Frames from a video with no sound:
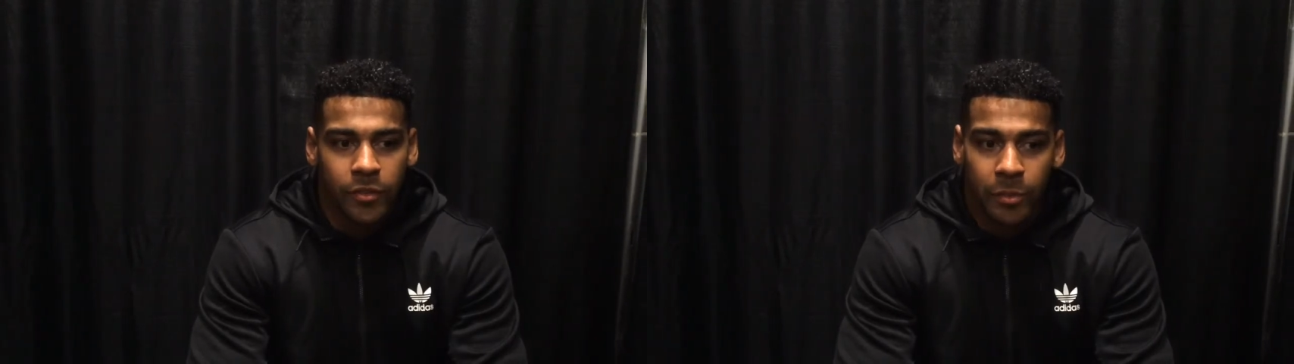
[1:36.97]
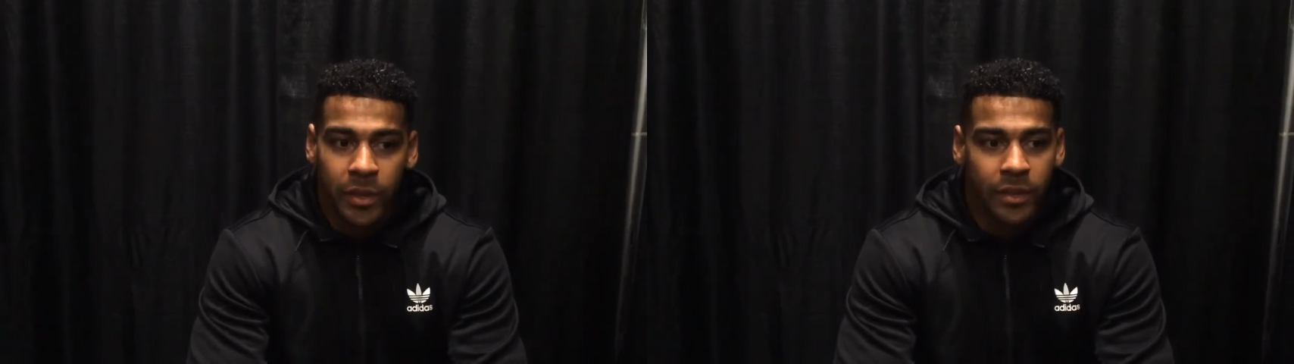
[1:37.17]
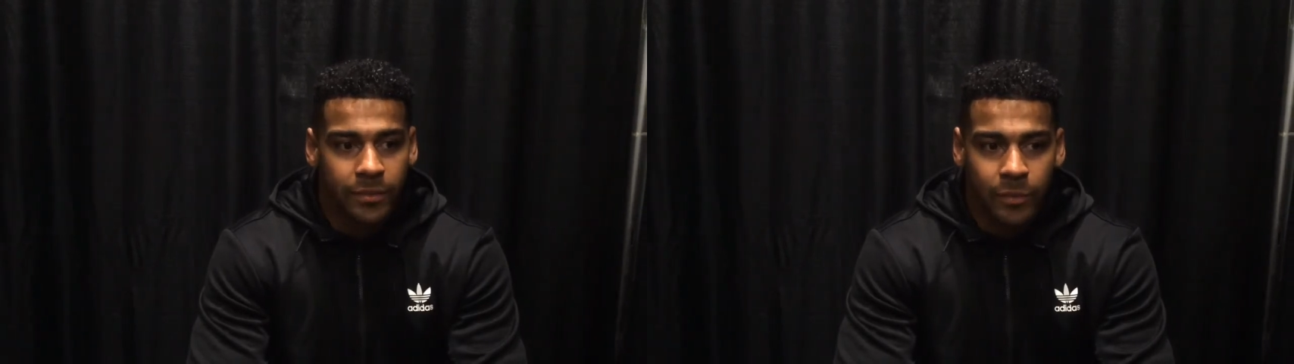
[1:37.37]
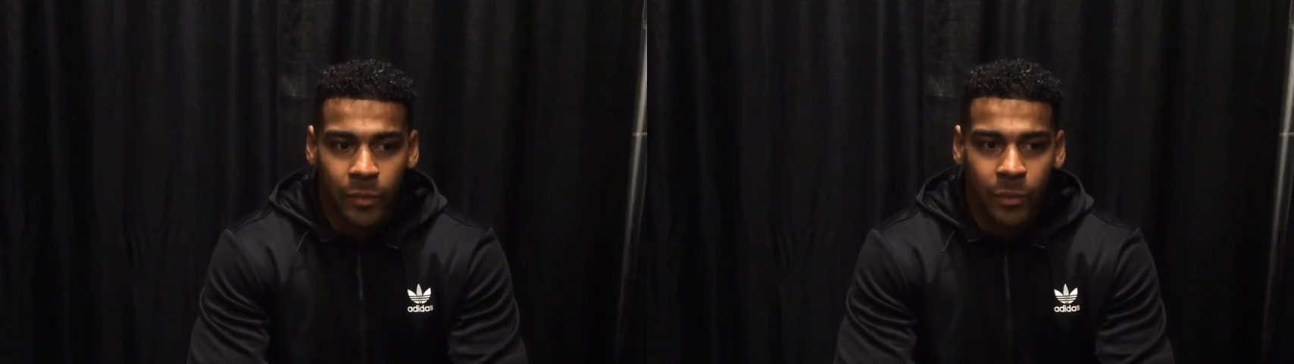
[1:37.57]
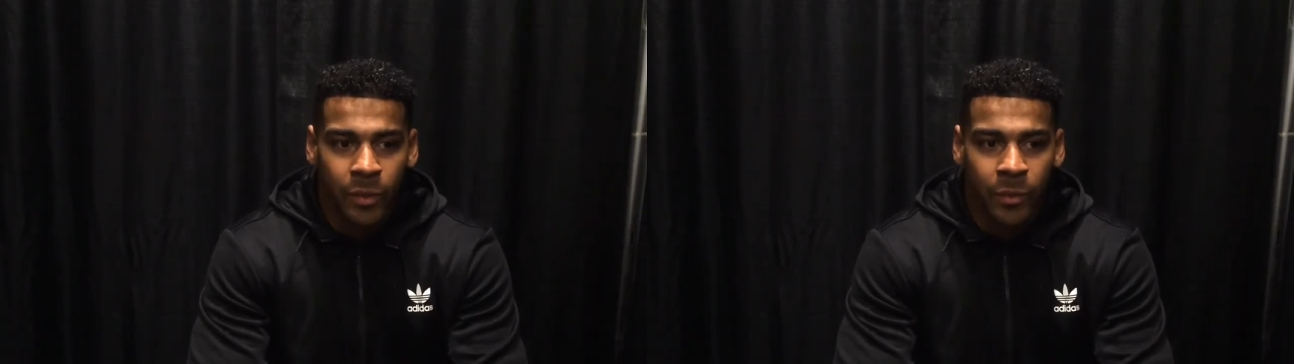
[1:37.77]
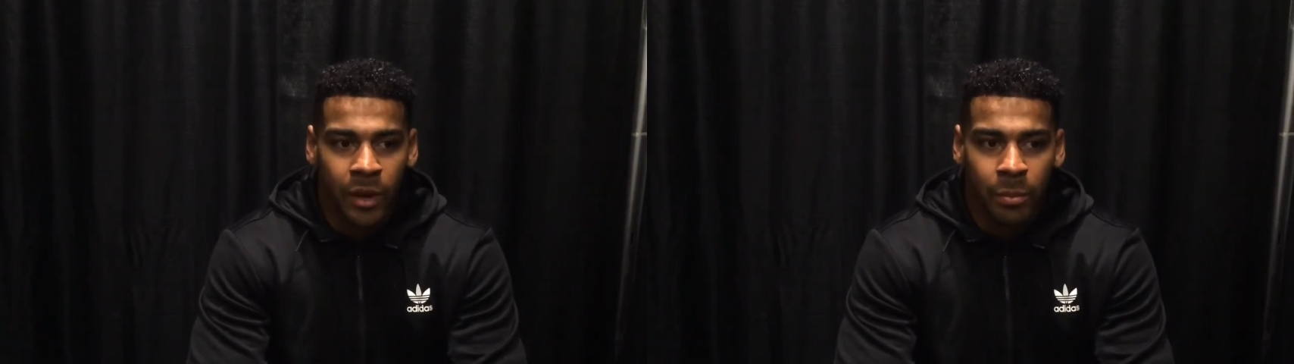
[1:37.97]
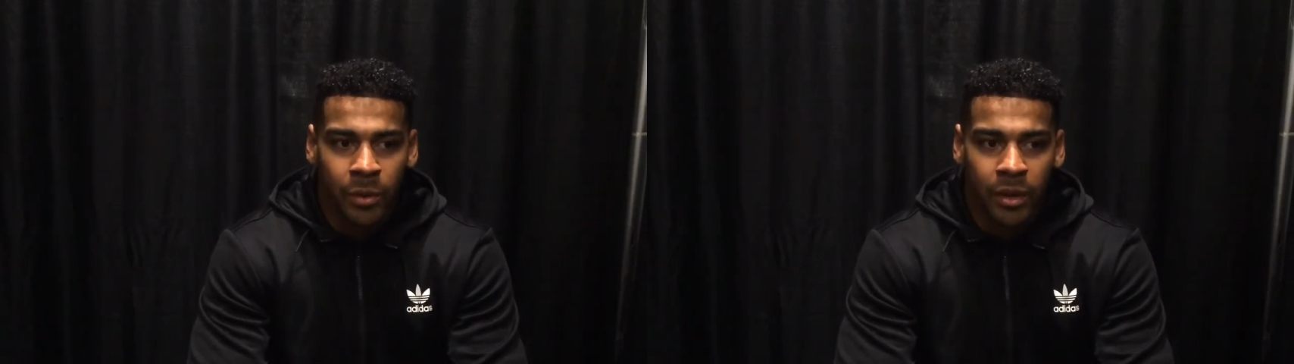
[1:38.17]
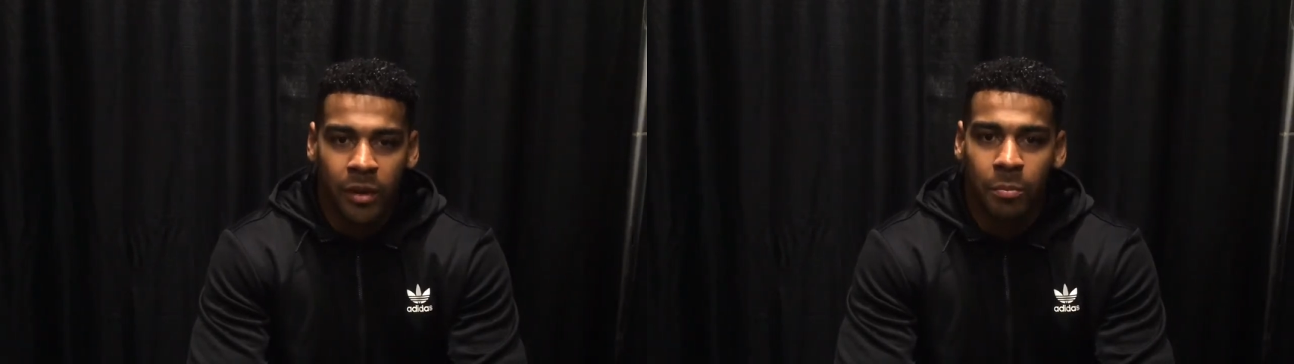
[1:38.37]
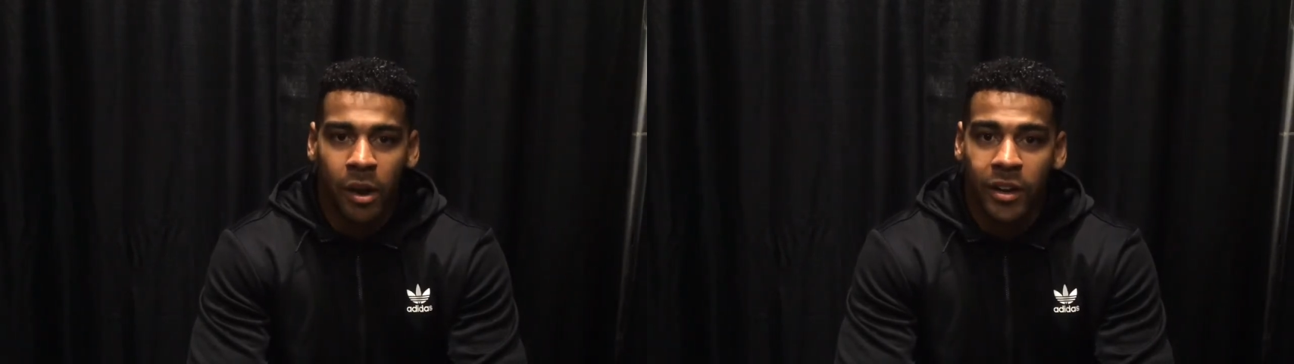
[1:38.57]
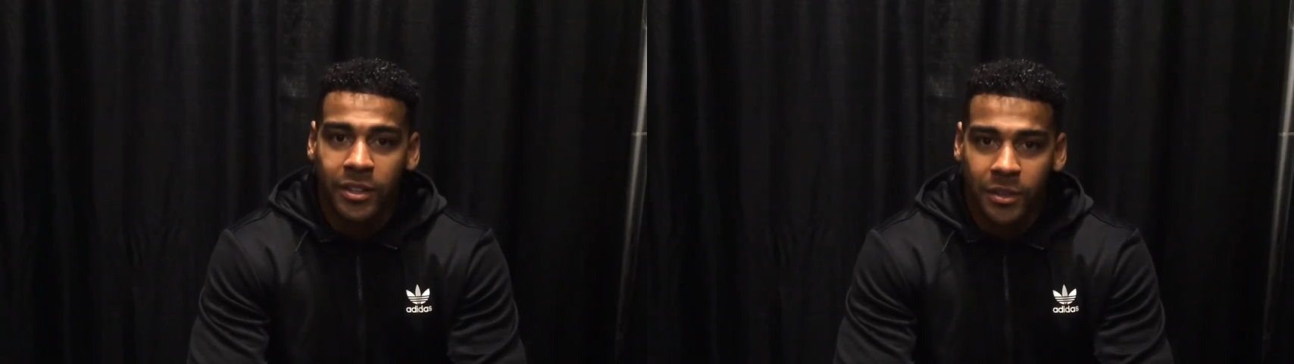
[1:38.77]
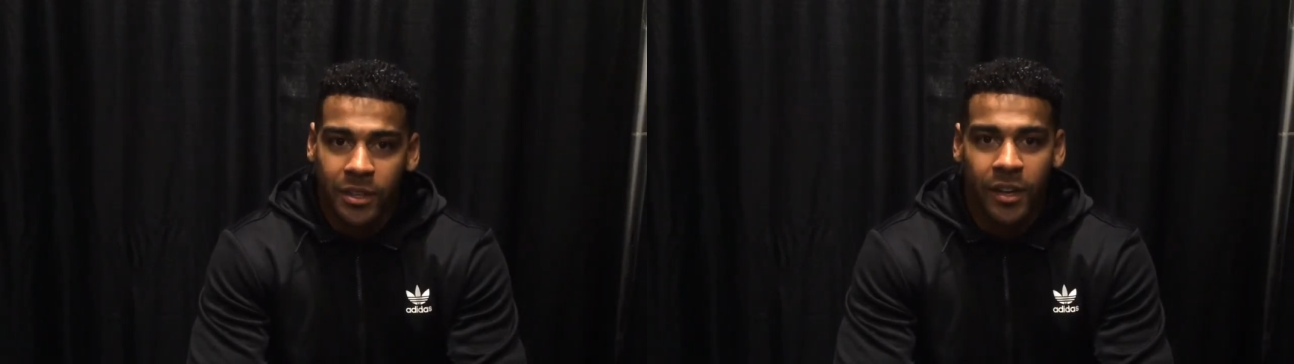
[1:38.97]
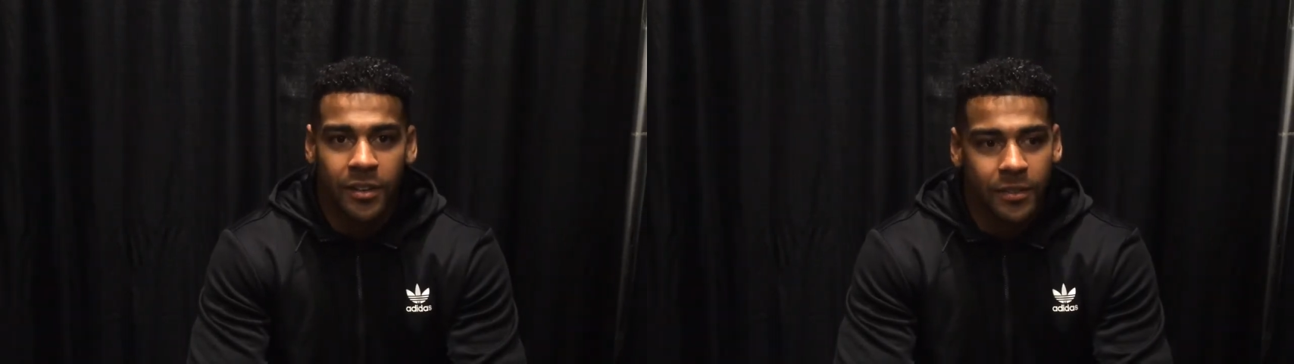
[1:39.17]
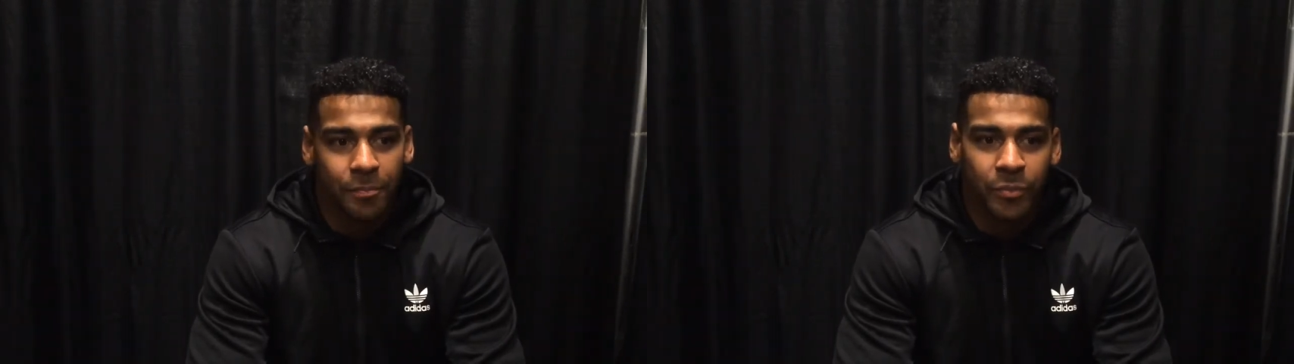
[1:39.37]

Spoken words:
for me, when we're not putting a good product out there,